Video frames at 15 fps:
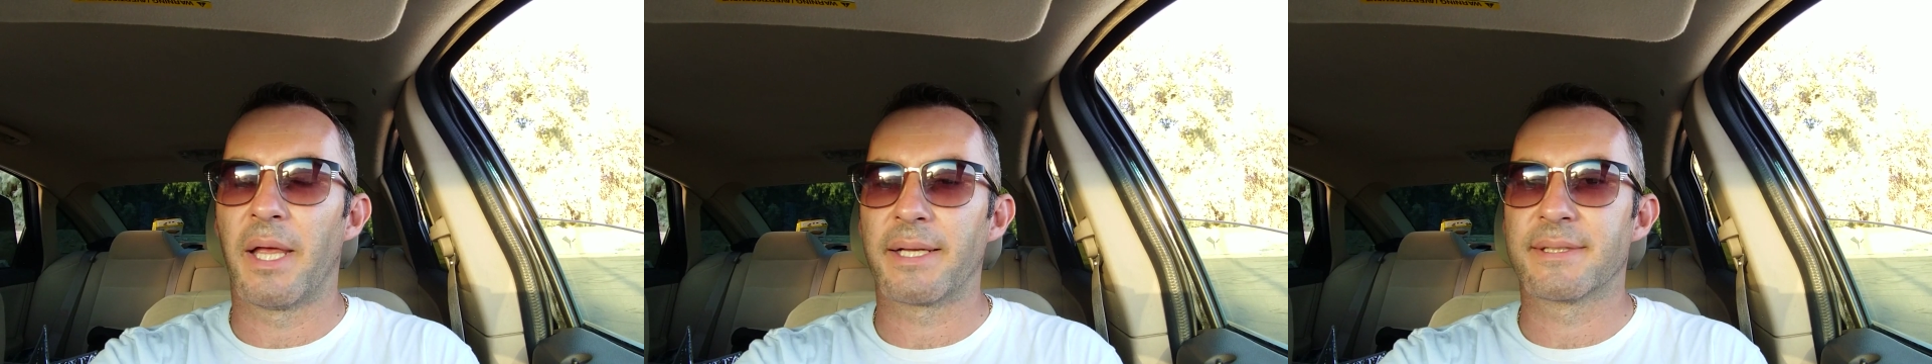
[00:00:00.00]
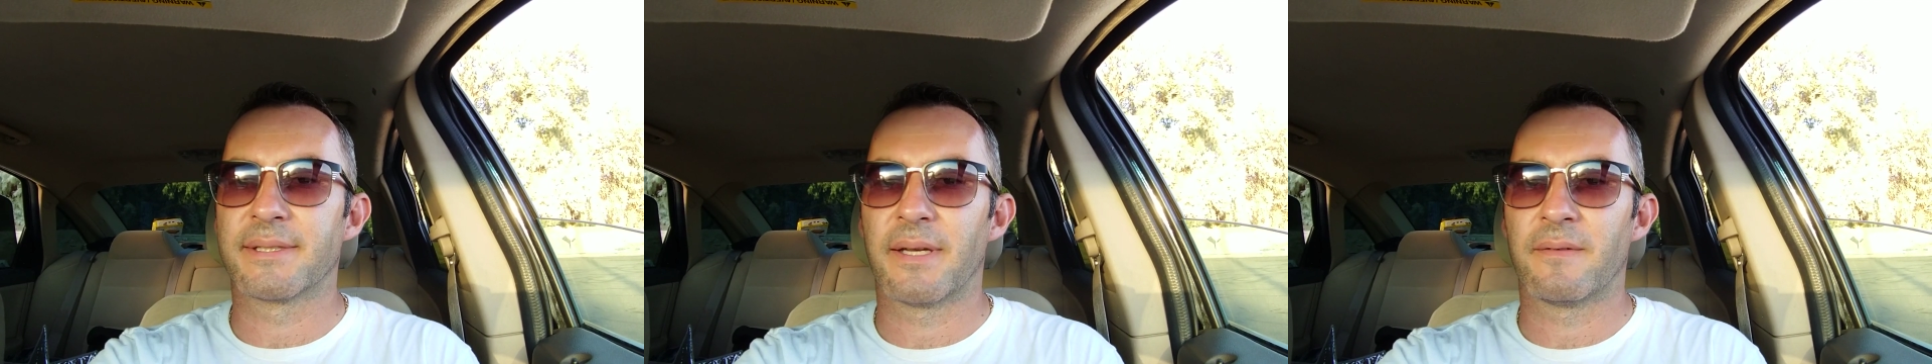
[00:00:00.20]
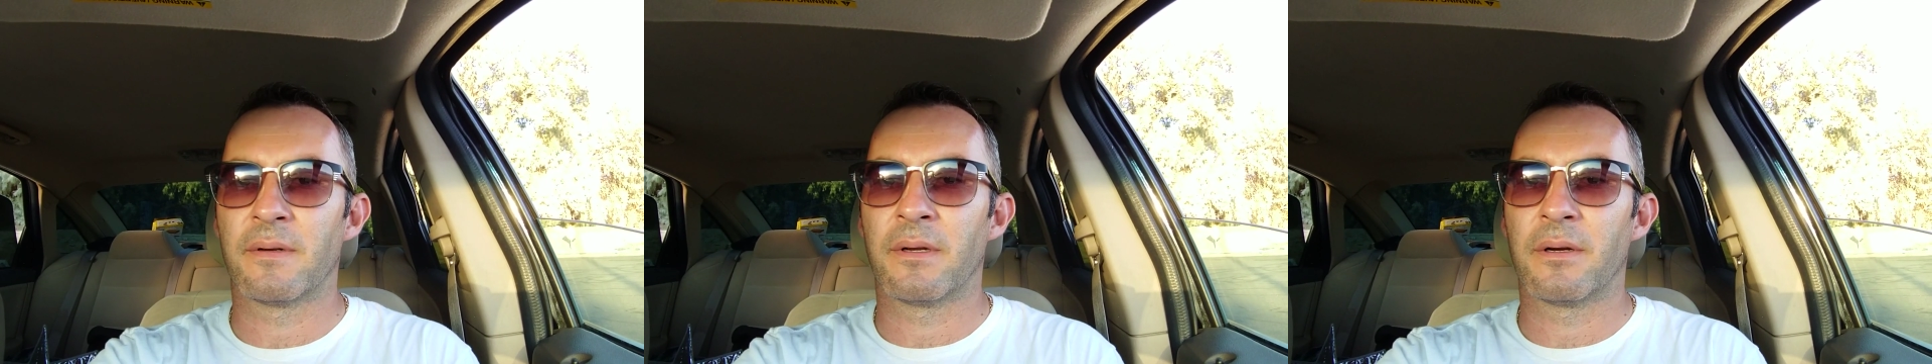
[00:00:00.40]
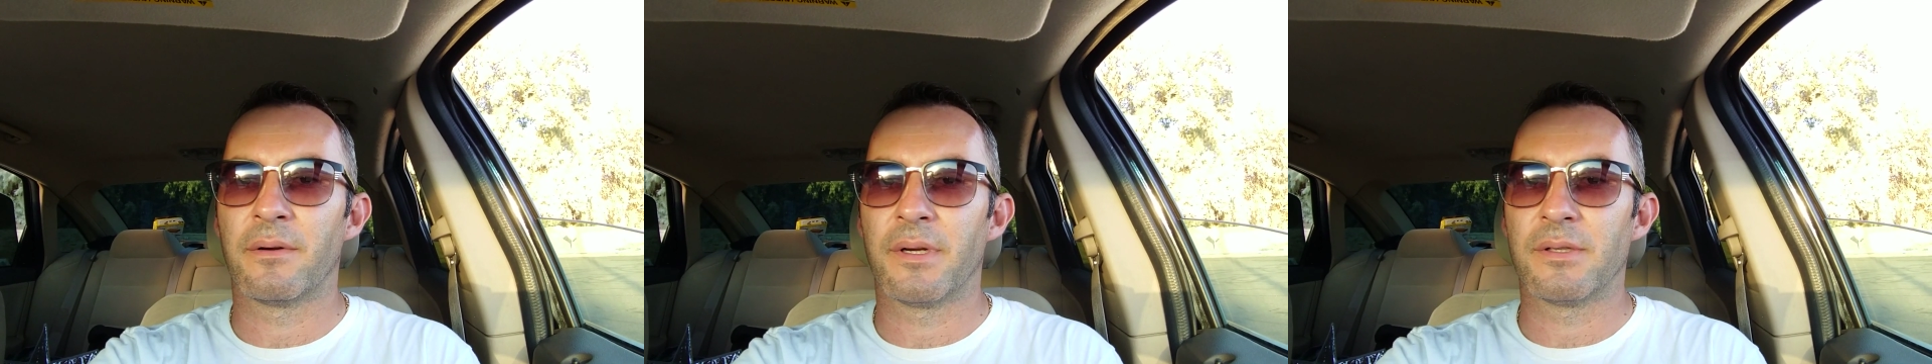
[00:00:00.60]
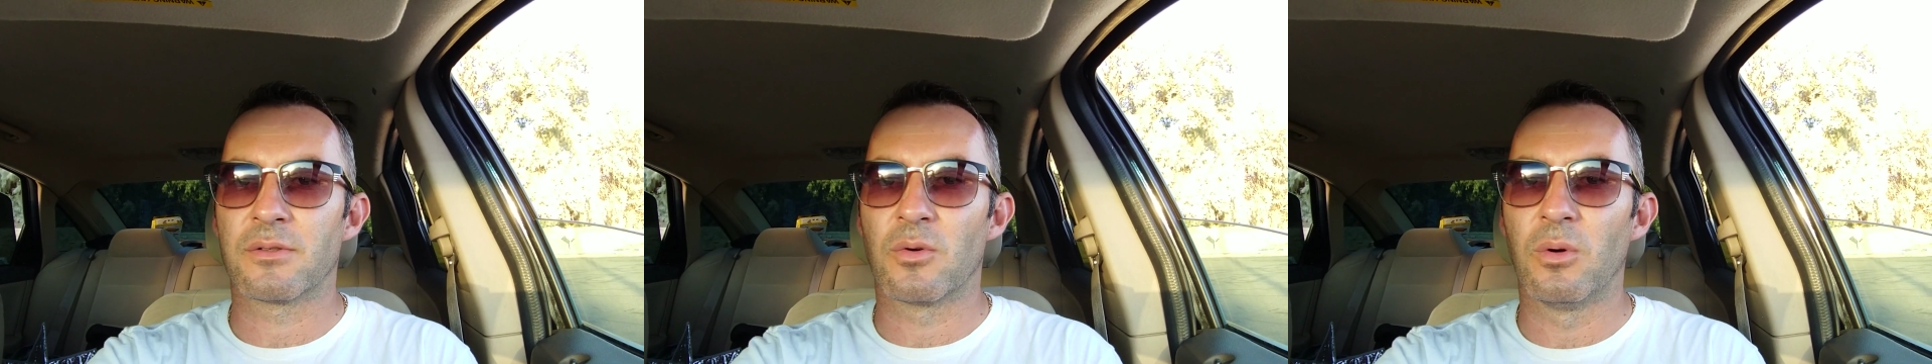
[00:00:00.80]
like 7
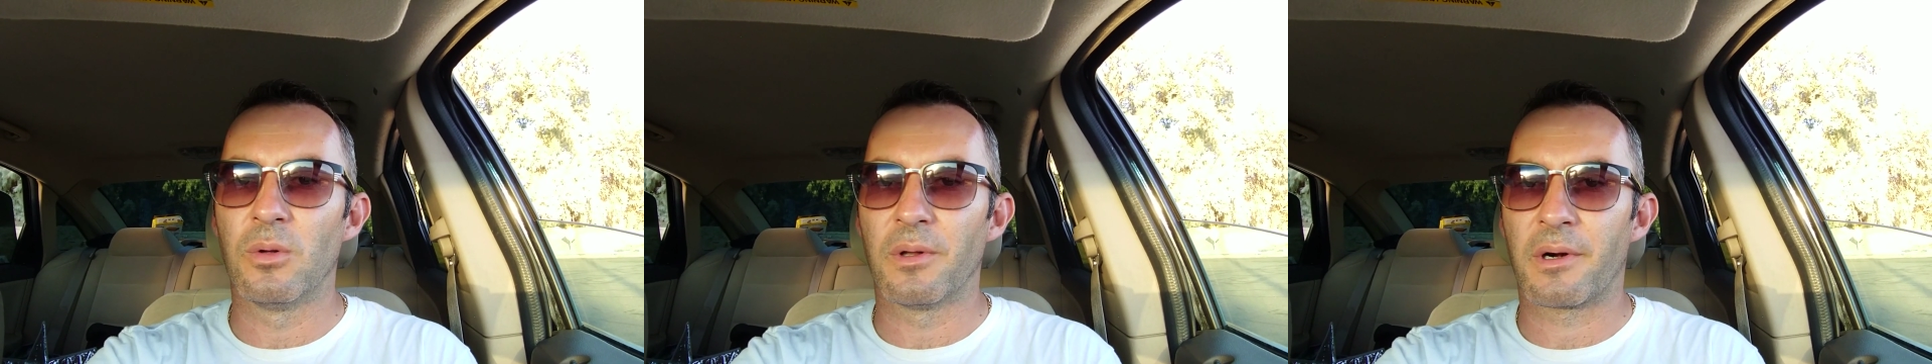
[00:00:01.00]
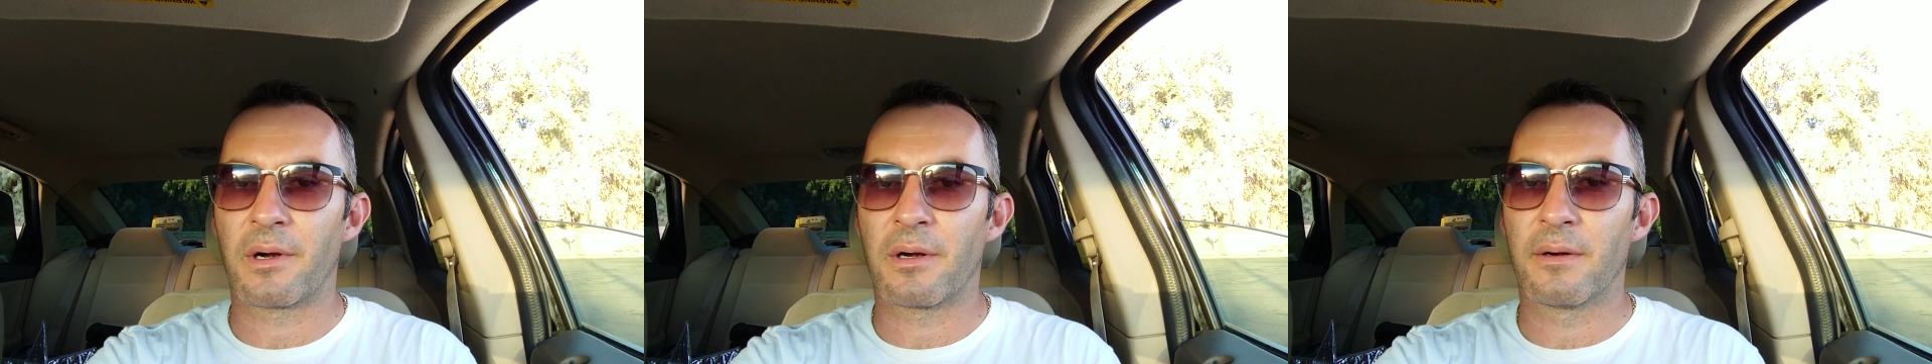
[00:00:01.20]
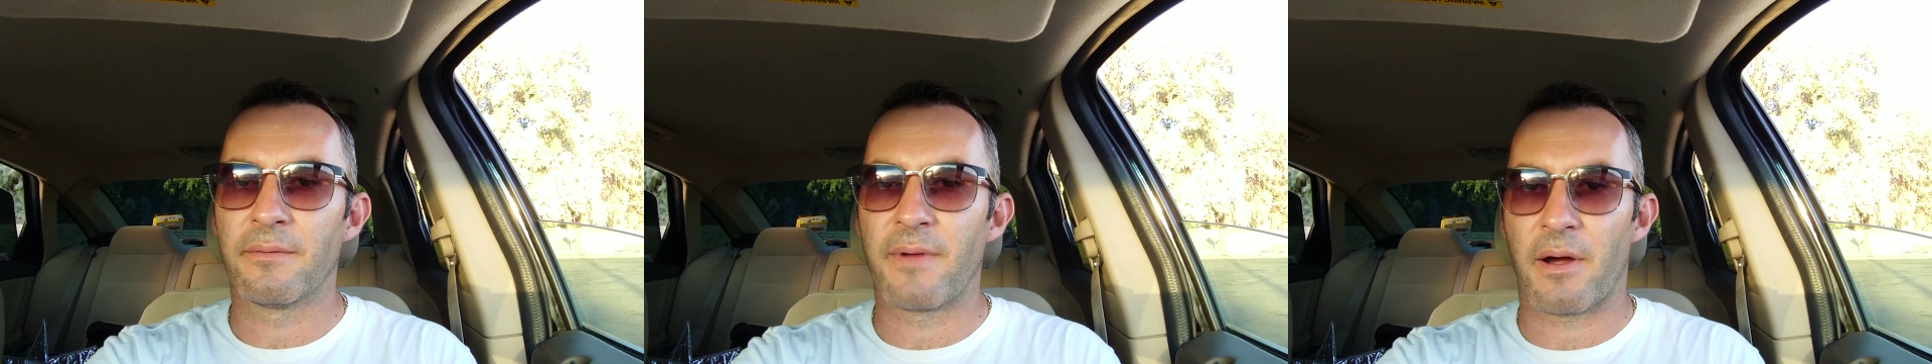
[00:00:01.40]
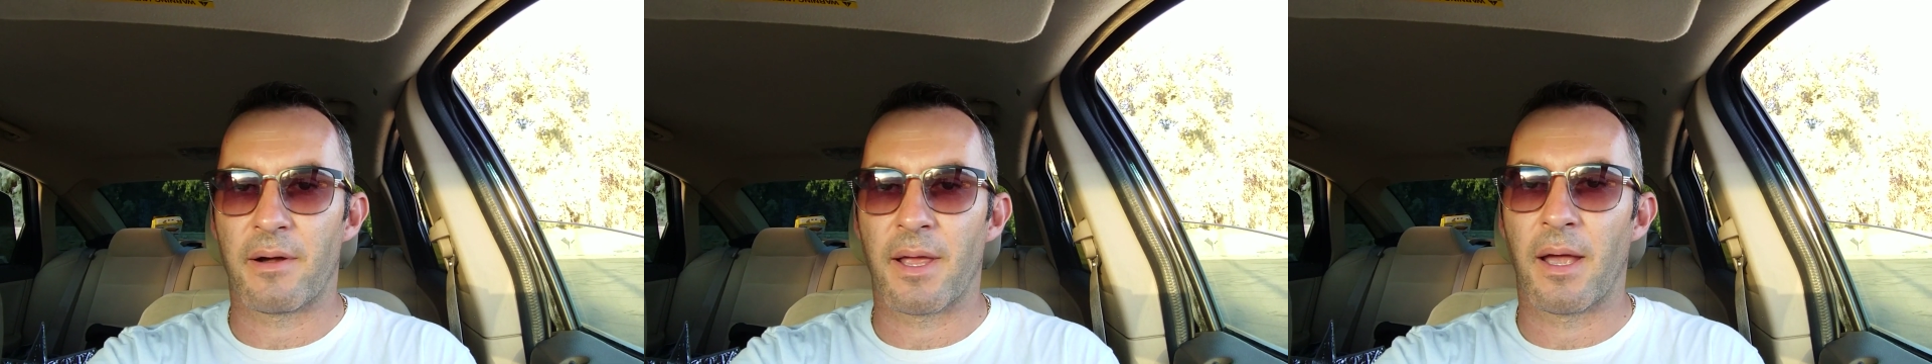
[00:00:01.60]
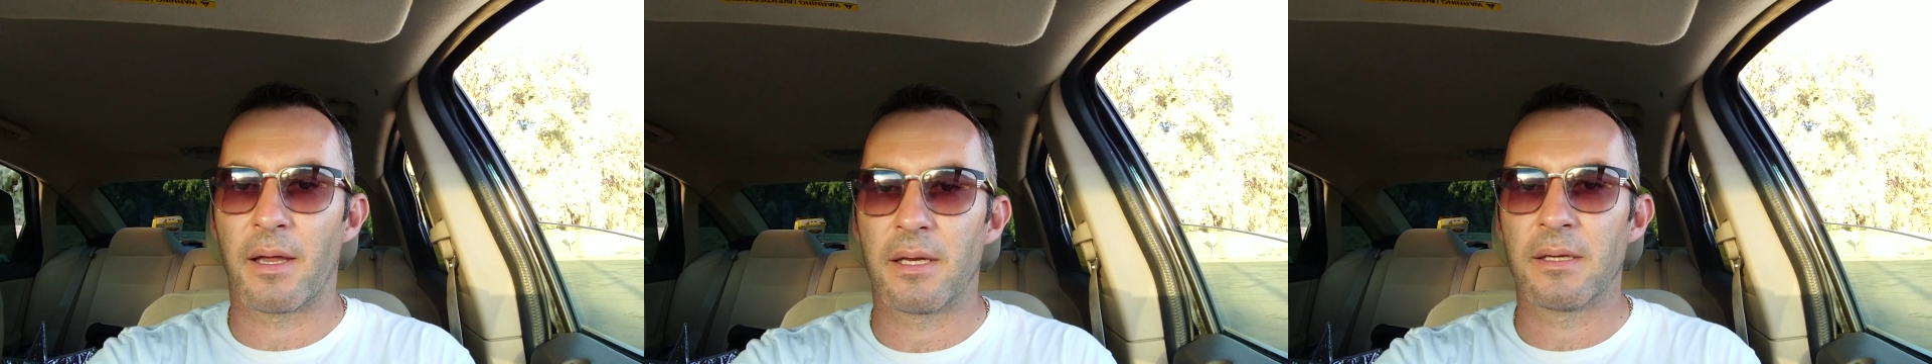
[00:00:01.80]
degrees cooler
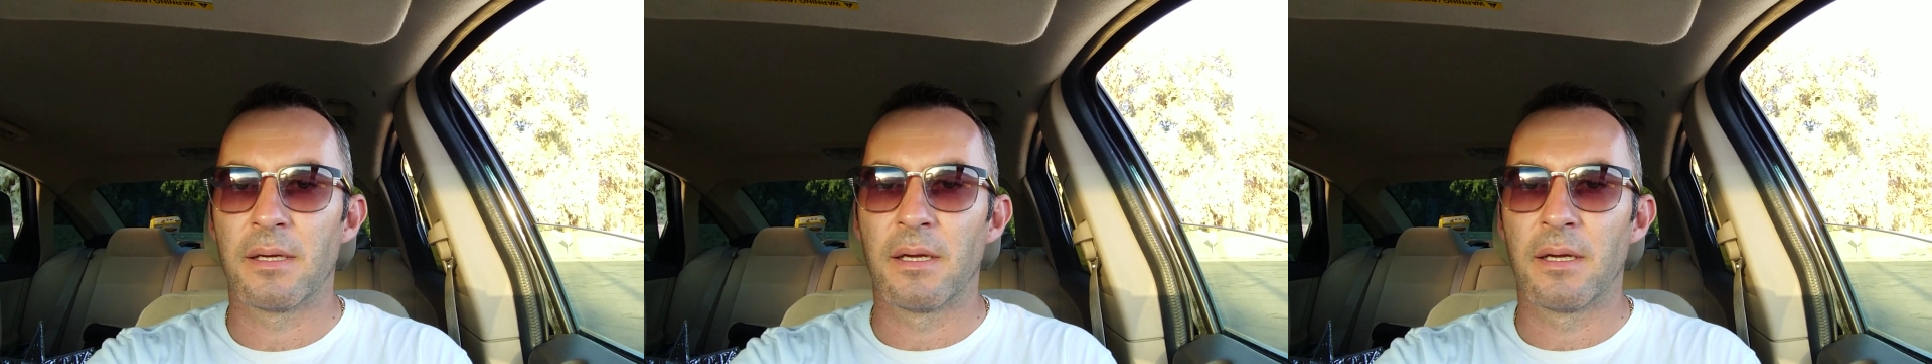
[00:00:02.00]
Fahrenheit.